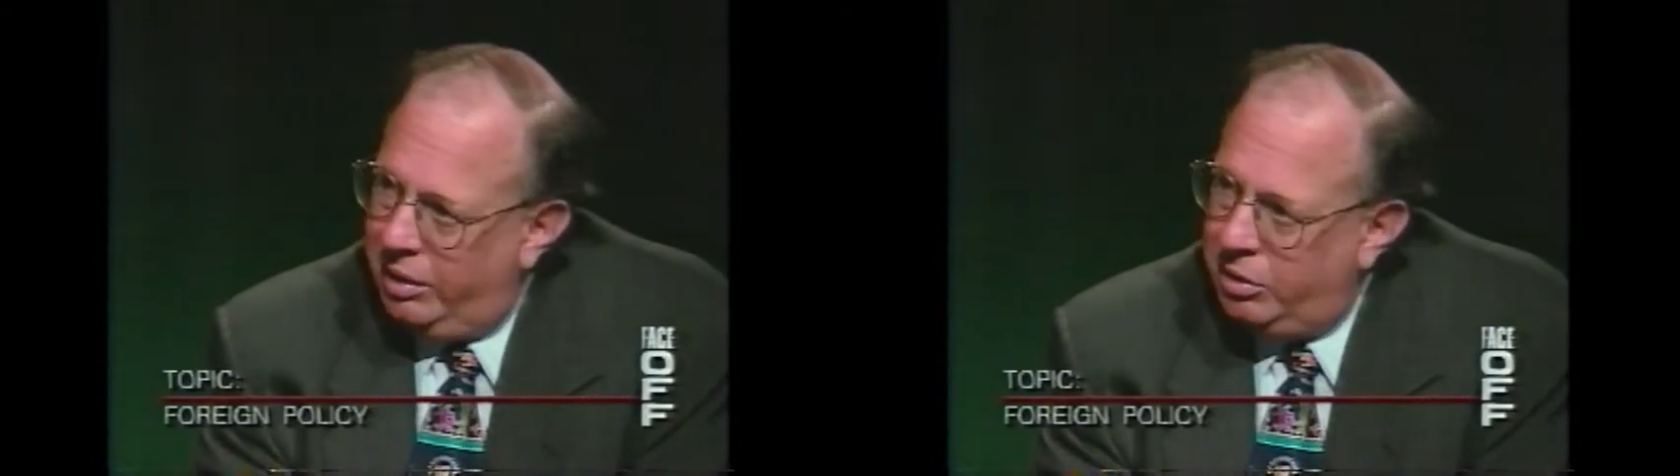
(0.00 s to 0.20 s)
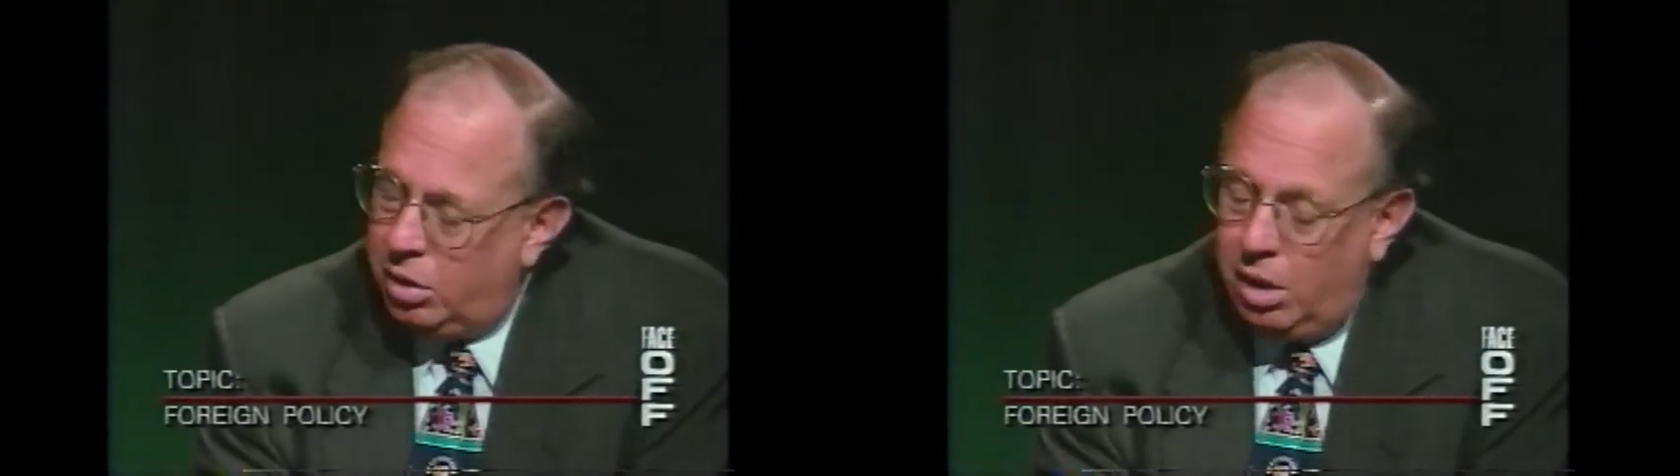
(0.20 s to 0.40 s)

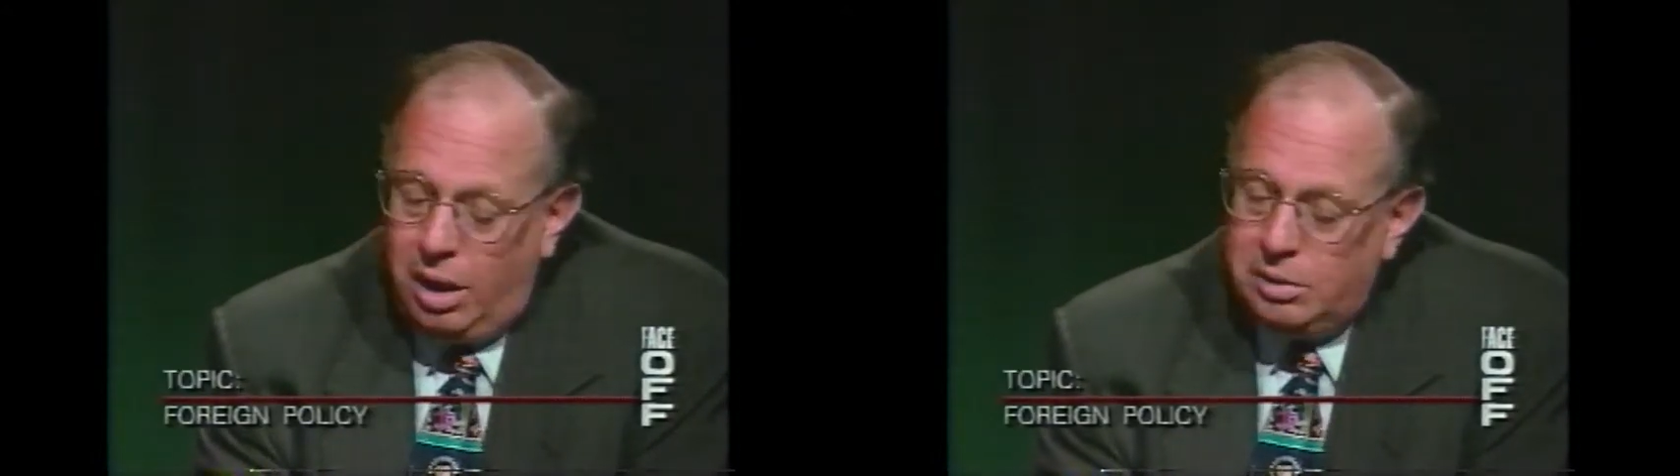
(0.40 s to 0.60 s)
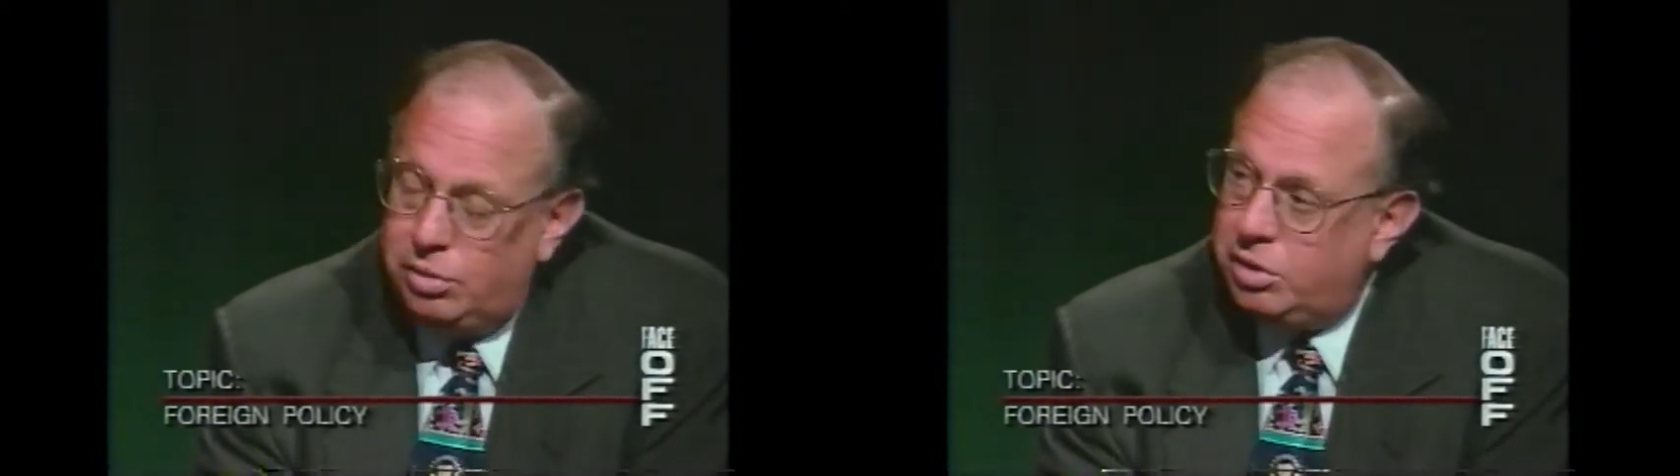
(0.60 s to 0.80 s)
And there are
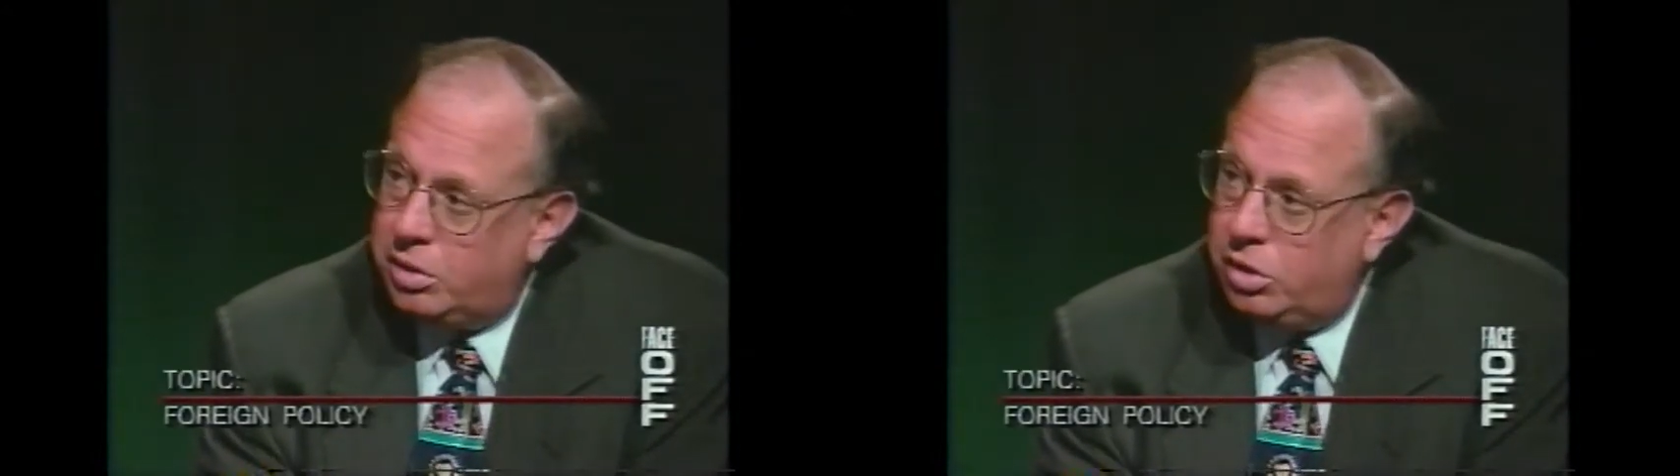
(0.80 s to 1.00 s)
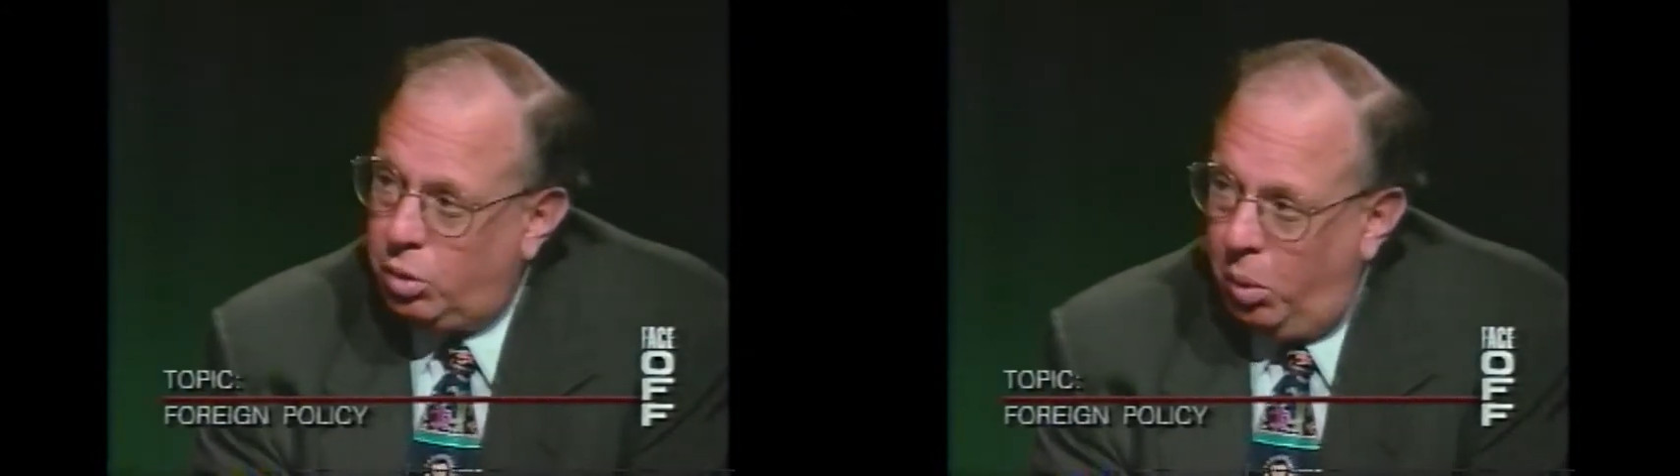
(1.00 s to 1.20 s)
a lot of
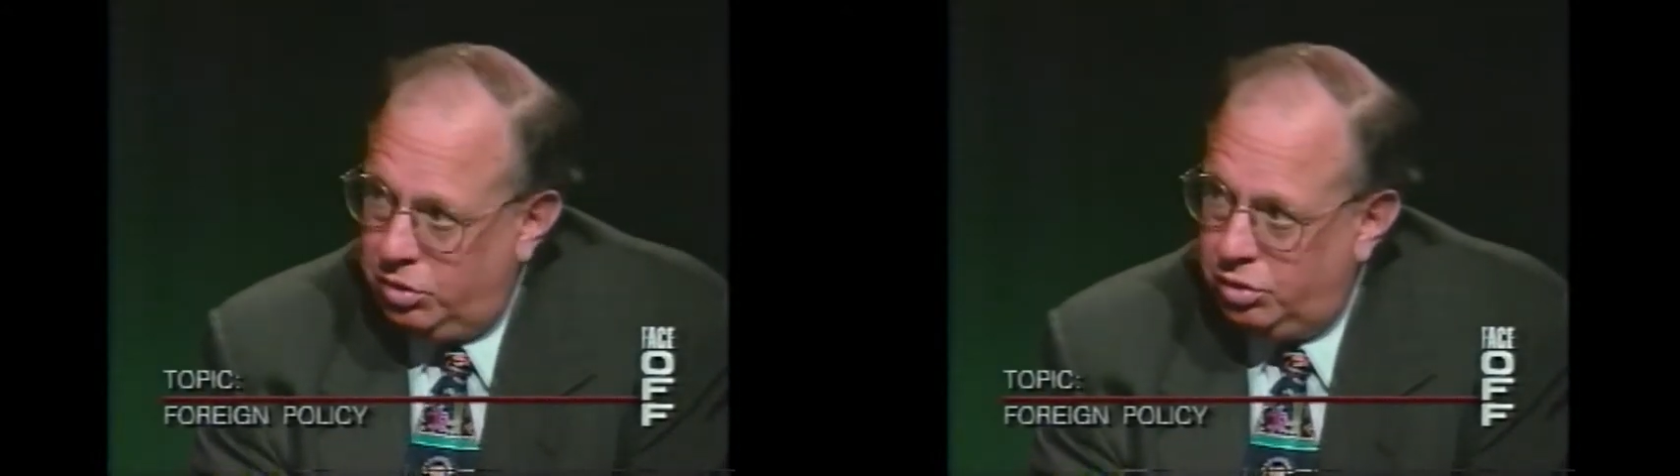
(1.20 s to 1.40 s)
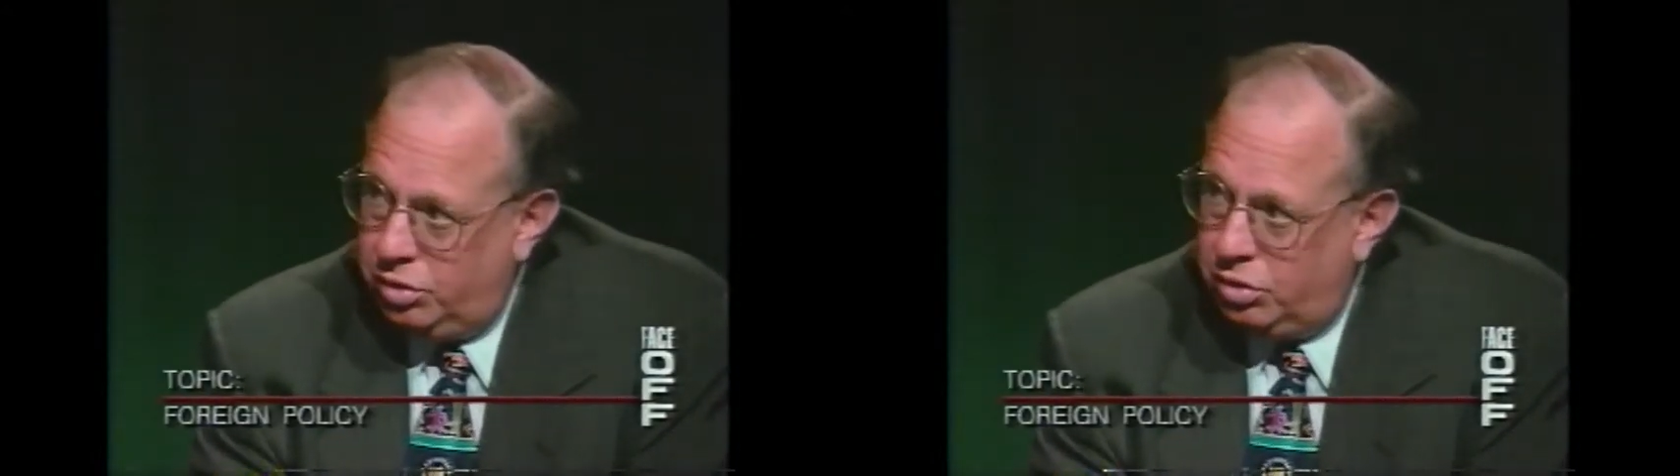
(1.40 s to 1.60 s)
serious
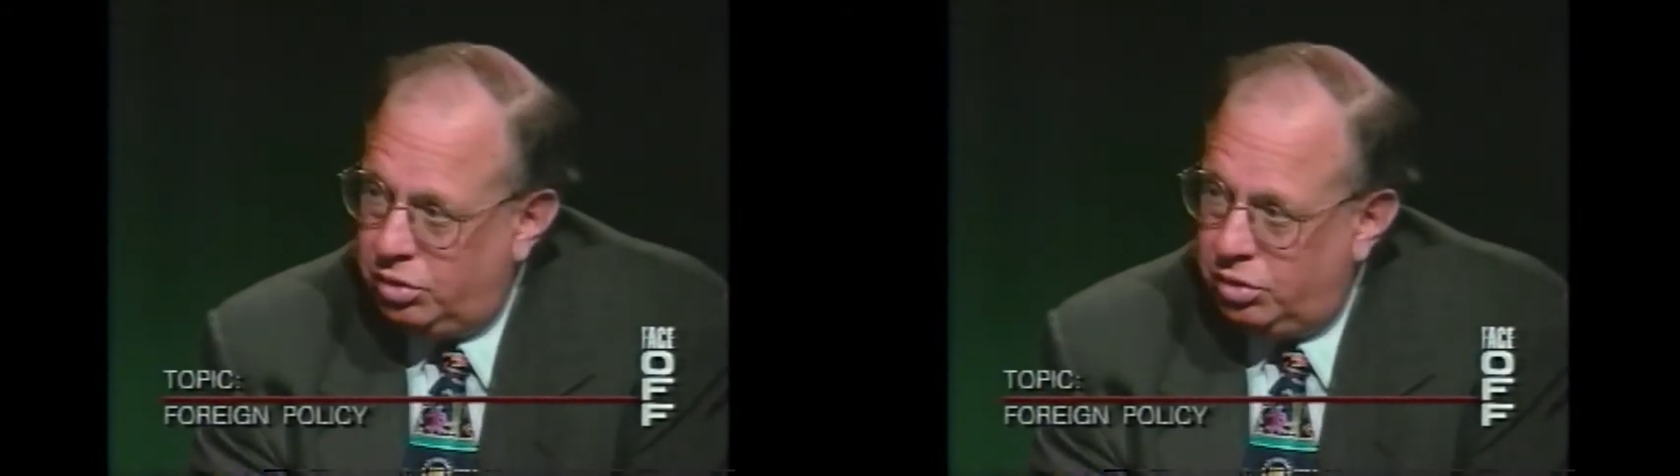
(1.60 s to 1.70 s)
questions